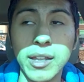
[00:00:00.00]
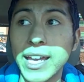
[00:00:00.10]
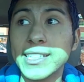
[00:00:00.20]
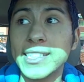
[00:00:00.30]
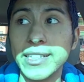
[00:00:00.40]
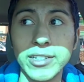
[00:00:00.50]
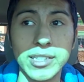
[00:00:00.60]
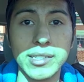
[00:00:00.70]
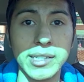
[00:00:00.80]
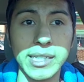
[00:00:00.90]
Like,
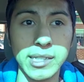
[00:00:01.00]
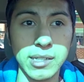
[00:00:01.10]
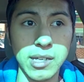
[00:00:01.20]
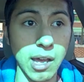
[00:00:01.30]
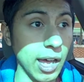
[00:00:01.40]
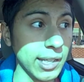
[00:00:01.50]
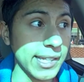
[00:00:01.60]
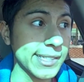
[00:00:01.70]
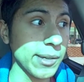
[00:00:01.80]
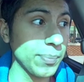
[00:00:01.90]
seriously.
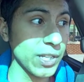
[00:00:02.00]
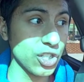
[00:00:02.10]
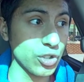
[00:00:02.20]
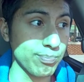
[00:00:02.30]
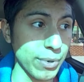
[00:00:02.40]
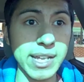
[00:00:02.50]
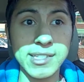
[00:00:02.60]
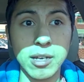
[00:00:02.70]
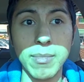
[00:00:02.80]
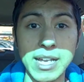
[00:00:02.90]
Unless something just
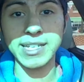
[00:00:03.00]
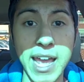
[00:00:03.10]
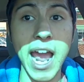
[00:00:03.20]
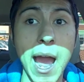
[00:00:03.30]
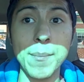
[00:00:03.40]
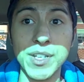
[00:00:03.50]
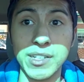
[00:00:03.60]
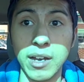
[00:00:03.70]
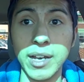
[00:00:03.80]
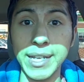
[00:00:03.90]
brains up my day, I'm
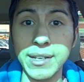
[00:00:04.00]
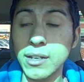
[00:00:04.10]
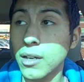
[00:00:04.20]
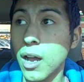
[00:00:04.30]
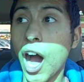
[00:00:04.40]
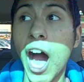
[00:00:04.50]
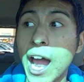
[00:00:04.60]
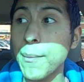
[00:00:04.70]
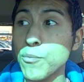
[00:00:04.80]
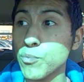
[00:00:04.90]
done.
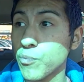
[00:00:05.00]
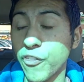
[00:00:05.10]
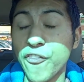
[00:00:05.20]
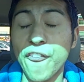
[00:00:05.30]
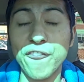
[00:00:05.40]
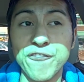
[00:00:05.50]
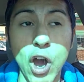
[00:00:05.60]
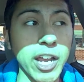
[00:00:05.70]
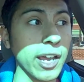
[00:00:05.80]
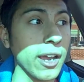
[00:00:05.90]
I'm f-
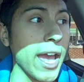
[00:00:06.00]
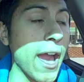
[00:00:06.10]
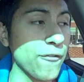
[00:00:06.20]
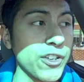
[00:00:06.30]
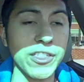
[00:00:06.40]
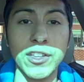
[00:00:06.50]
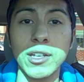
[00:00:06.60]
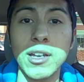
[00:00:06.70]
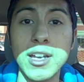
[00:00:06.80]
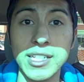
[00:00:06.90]

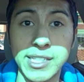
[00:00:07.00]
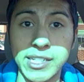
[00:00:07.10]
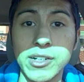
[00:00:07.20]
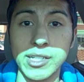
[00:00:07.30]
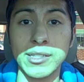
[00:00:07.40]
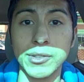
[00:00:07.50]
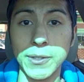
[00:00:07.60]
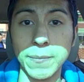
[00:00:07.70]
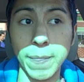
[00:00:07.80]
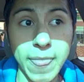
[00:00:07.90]
everything.
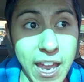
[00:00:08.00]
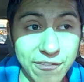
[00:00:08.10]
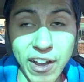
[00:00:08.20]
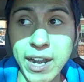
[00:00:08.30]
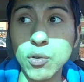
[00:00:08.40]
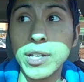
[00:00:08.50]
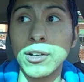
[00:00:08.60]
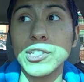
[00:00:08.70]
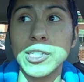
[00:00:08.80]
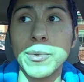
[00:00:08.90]
Seriously. If I don't
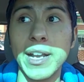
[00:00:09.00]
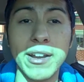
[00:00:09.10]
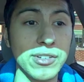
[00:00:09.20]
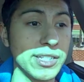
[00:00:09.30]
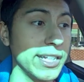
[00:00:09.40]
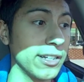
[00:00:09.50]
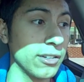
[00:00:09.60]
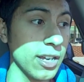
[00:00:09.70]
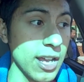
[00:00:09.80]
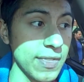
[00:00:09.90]
kill someone in Harris
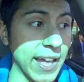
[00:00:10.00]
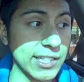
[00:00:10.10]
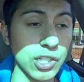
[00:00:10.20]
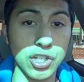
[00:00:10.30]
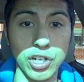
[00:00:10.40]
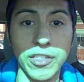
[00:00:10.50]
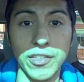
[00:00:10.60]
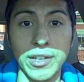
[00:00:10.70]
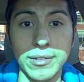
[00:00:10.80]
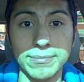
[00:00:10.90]
Teeter, that's a good
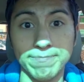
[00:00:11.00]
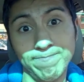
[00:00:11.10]
thing.